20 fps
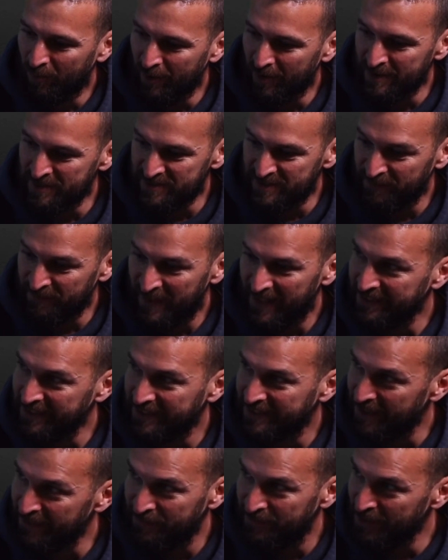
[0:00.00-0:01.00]
is the fact
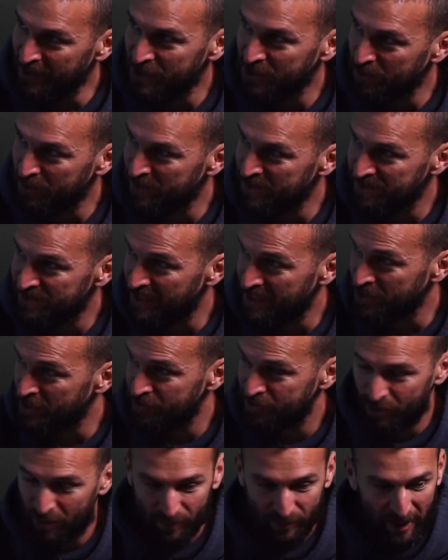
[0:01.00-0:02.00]
that they finished with such a
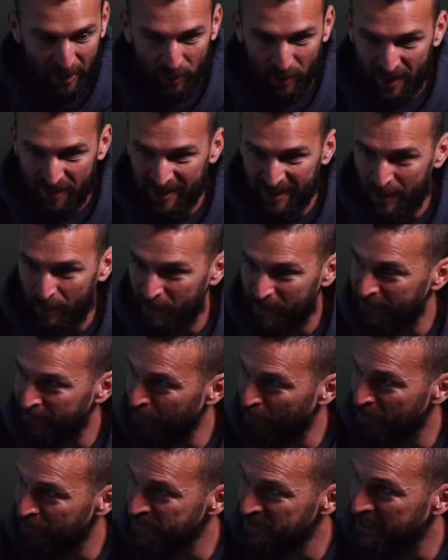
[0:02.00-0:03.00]
strong record. I think they were the
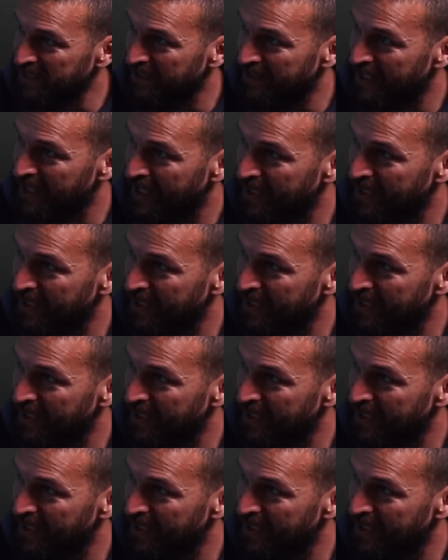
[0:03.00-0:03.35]
4th seed in the